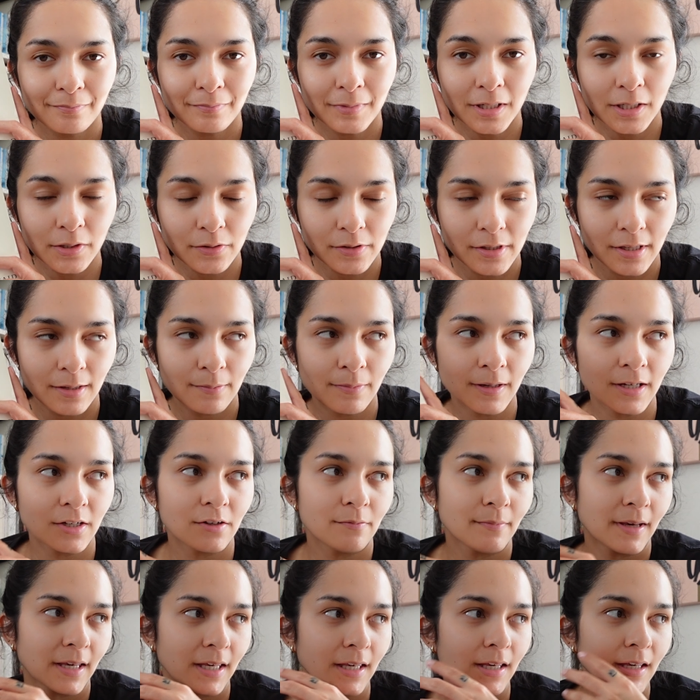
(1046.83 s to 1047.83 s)
Lucy by
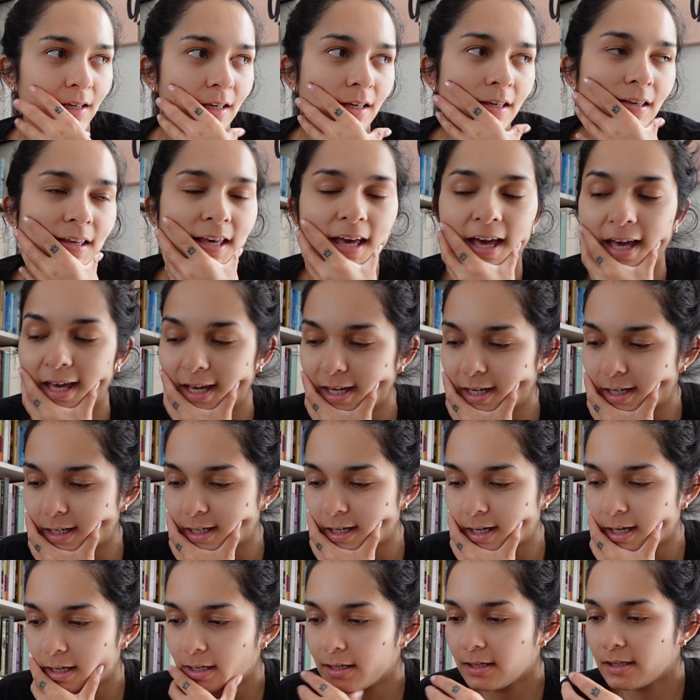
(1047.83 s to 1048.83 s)
Jamaica Kincaid
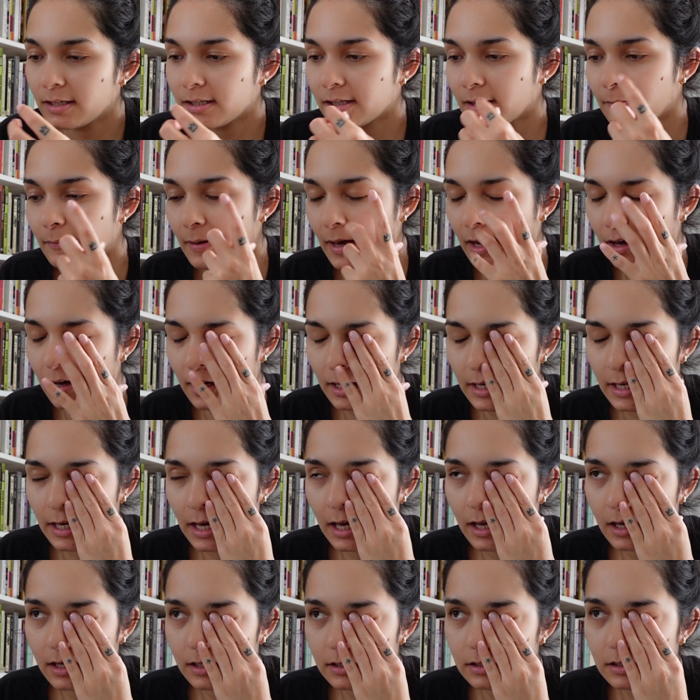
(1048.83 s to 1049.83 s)
is about a
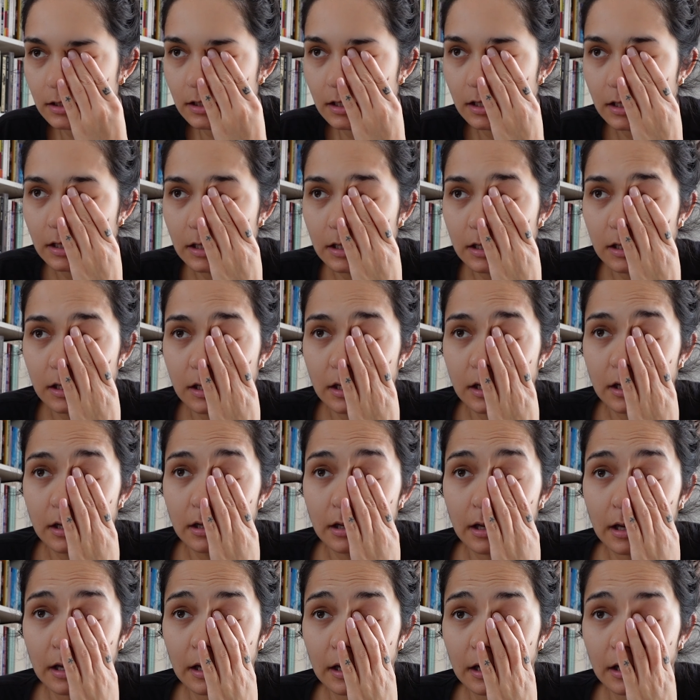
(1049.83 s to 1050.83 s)
young
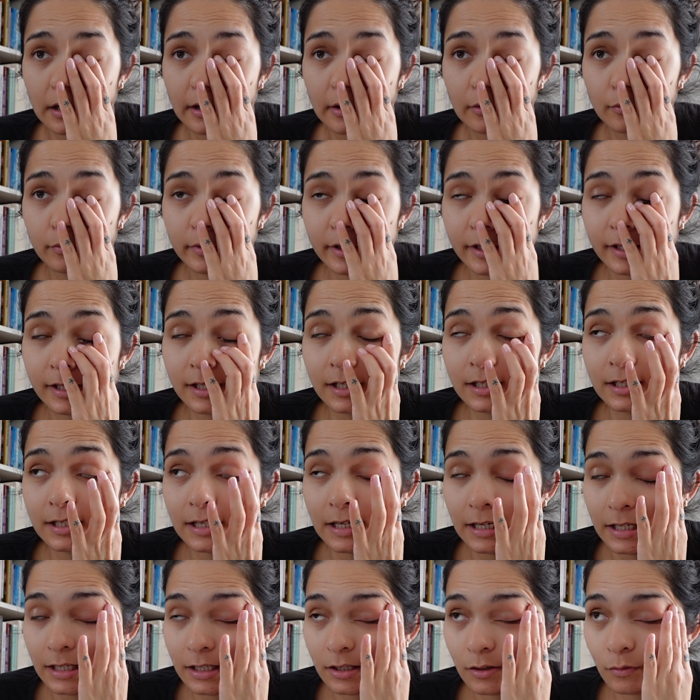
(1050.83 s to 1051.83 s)
uh, West
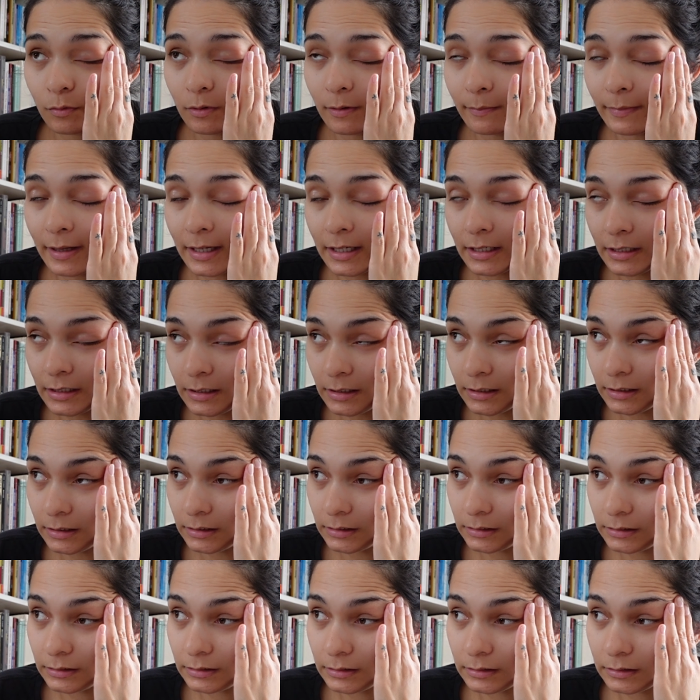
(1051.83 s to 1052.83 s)
Indies woman
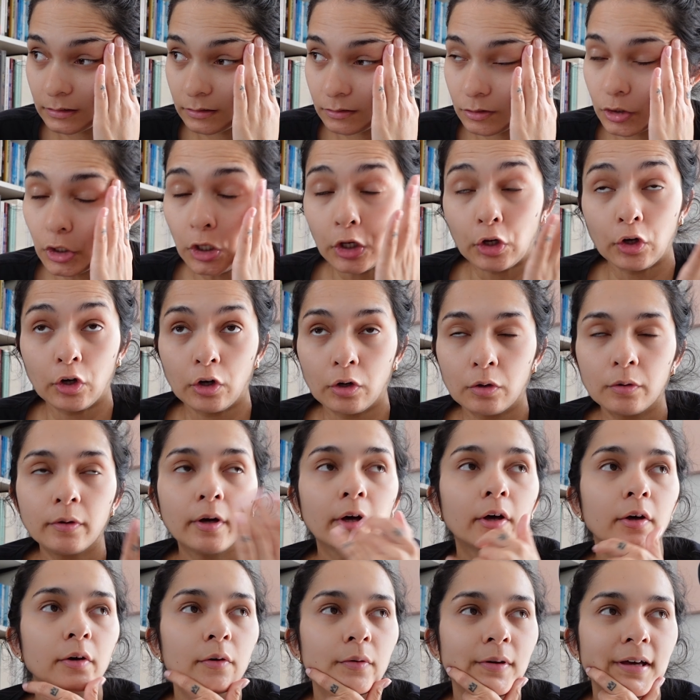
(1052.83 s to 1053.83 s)
girl
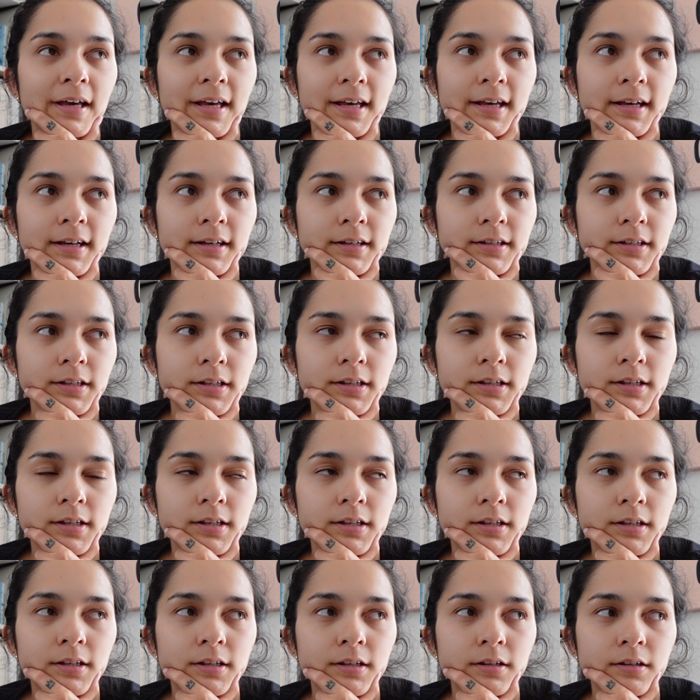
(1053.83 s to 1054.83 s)
who
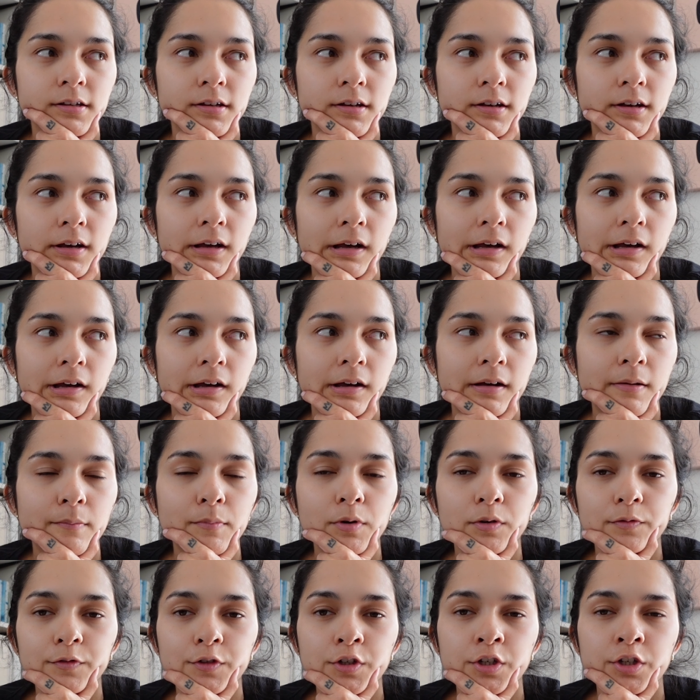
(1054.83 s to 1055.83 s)
has uh,
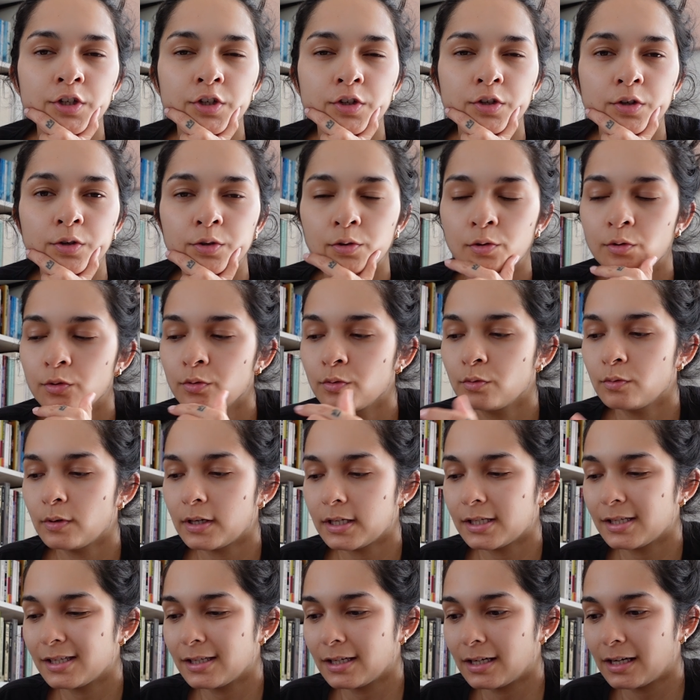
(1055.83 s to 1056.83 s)
moved to a
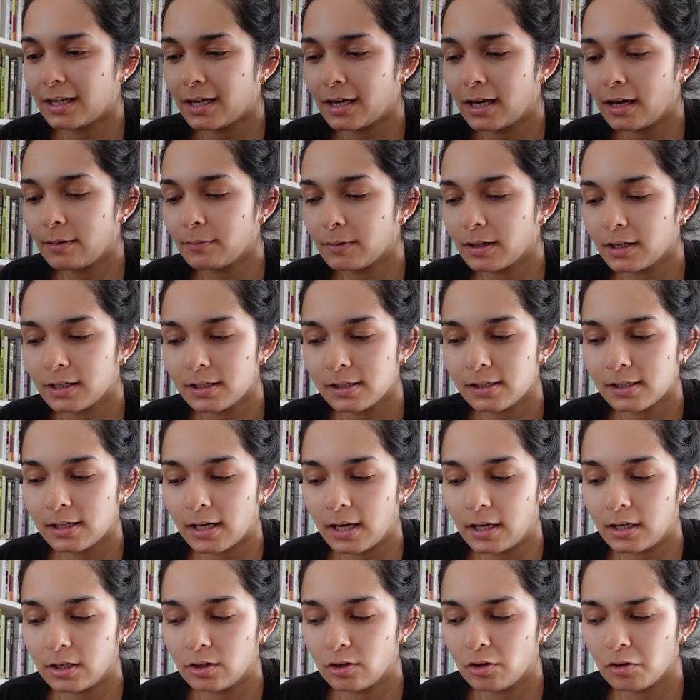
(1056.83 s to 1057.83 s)
city, I'm going to
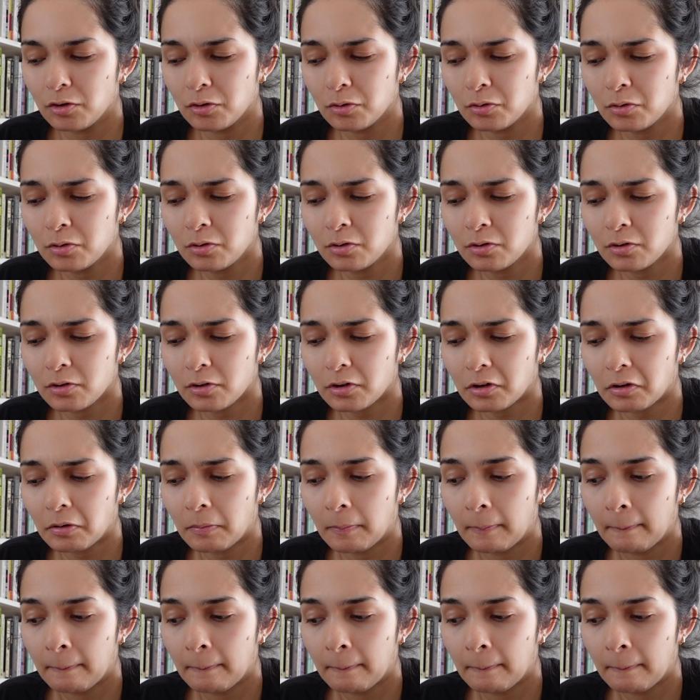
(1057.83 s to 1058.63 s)
say New York,